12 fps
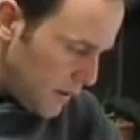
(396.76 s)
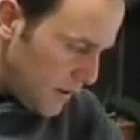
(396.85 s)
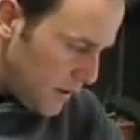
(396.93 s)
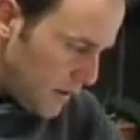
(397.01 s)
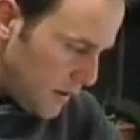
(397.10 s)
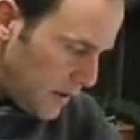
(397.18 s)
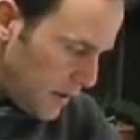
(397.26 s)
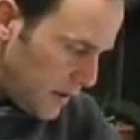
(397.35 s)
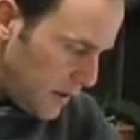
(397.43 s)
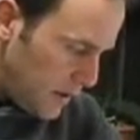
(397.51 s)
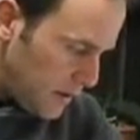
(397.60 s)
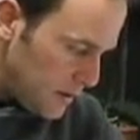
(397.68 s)

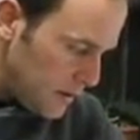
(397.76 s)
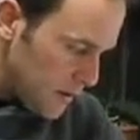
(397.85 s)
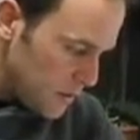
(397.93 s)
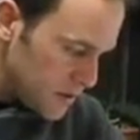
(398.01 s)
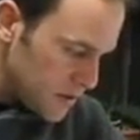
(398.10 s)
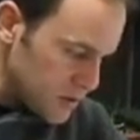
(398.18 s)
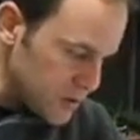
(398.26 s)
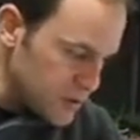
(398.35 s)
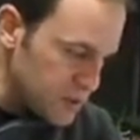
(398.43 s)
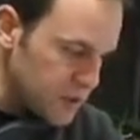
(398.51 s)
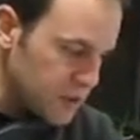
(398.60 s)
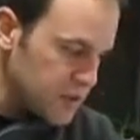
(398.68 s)
And that was it. So it
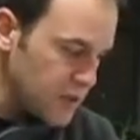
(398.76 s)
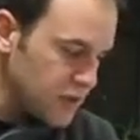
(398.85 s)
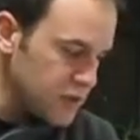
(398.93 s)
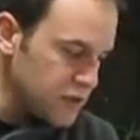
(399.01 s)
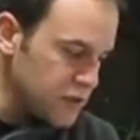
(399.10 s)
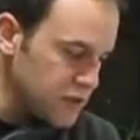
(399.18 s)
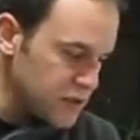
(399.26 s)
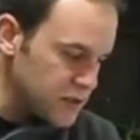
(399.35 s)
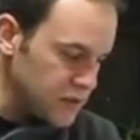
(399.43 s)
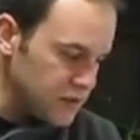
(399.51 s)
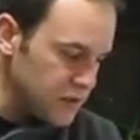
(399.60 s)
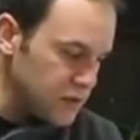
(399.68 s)
seems like his energy is
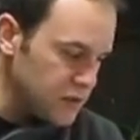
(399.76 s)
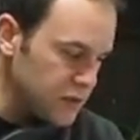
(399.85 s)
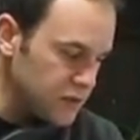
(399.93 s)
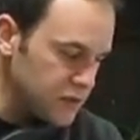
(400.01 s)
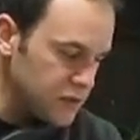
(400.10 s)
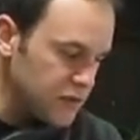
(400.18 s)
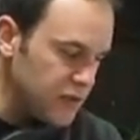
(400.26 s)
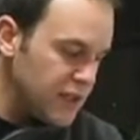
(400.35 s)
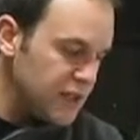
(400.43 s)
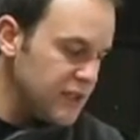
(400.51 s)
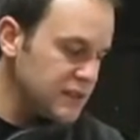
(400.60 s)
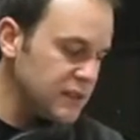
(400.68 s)
continuing to improve.
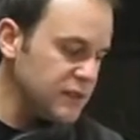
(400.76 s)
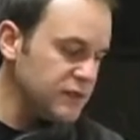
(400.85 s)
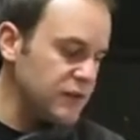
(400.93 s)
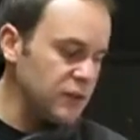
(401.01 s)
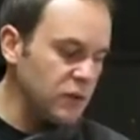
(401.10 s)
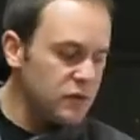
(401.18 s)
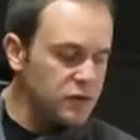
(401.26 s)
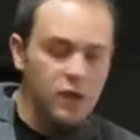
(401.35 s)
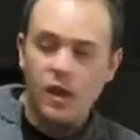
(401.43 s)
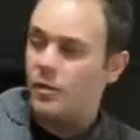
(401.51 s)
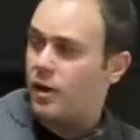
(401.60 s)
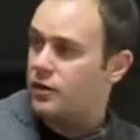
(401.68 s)
He said he felt
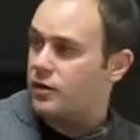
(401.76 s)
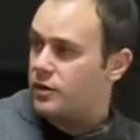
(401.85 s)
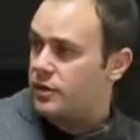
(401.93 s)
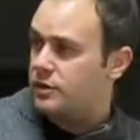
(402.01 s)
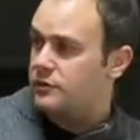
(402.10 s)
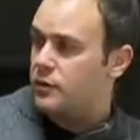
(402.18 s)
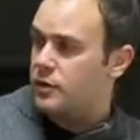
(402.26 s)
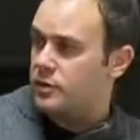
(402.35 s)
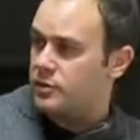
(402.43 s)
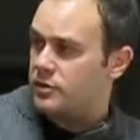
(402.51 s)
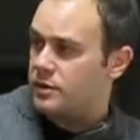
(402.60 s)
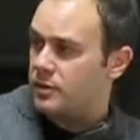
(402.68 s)
overall about 30 to
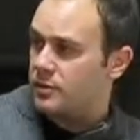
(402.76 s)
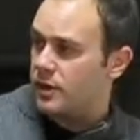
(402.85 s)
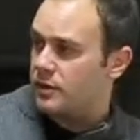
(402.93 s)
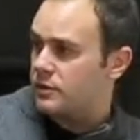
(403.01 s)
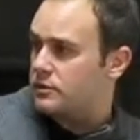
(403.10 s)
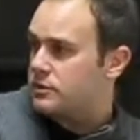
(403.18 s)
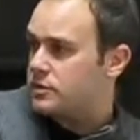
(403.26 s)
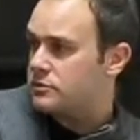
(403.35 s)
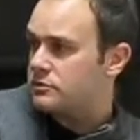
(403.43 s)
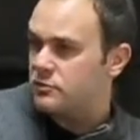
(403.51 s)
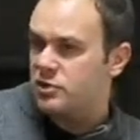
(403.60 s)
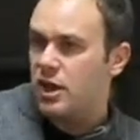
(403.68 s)
40% better, just
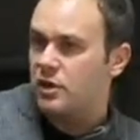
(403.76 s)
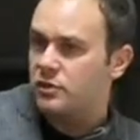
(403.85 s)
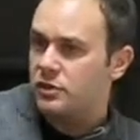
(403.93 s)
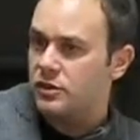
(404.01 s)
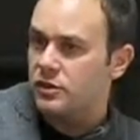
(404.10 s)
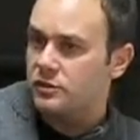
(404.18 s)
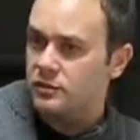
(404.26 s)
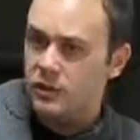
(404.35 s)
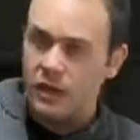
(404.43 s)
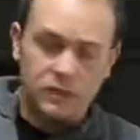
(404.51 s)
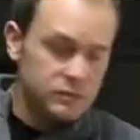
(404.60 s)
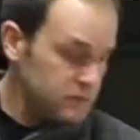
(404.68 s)
generally
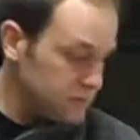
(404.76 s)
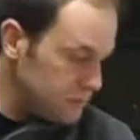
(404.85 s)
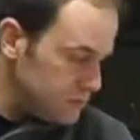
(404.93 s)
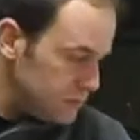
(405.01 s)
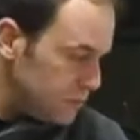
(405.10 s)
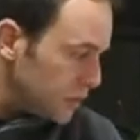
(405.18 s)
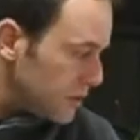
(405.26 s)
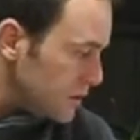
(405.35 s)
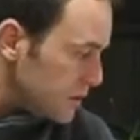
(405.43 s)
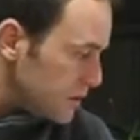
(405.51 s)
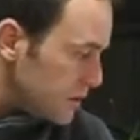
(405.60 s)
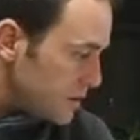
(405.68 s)
overall, which
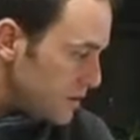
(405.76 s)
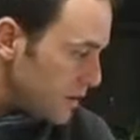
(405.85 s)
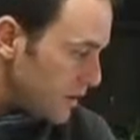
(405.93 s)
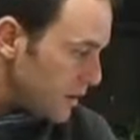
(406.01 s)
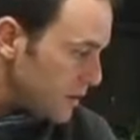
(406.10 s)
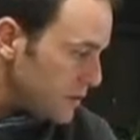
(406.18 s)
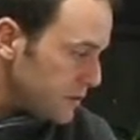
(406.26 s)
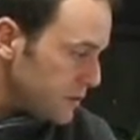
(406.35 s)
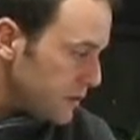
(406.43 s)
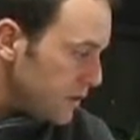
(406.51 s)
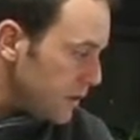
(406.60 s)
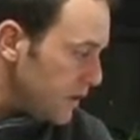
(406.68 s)
is great
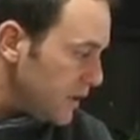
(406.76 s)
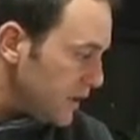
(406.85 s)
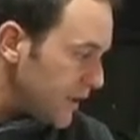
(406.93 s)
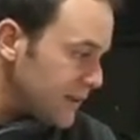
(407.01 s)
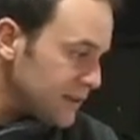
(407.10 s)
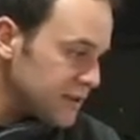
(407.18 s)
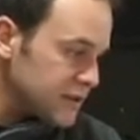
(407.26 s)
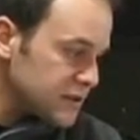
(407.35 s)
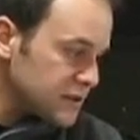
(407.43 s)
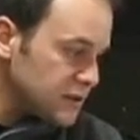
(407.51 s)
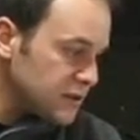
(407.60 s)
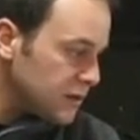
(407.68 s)
for, again,
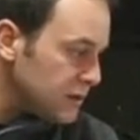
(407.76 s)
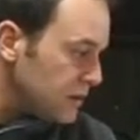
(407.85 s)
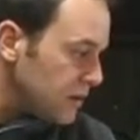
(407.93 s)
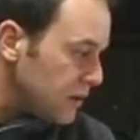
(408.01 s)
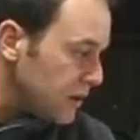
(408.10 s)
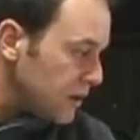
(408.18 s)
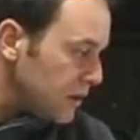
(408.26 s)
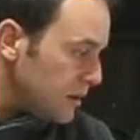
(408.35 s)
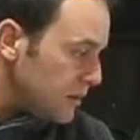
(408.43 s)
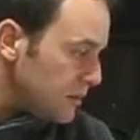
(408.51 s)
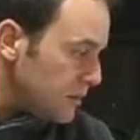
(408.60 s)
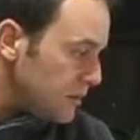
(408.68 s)
still
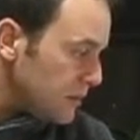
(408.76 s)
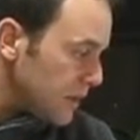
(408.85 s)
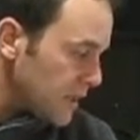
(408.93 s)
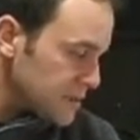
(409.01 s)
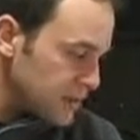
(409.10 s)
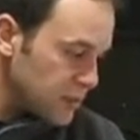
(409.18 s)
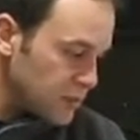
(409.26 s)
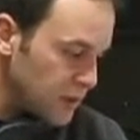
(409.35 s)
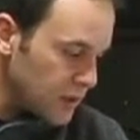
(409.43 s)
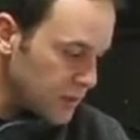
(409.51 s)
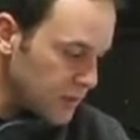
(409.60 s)
less than a month.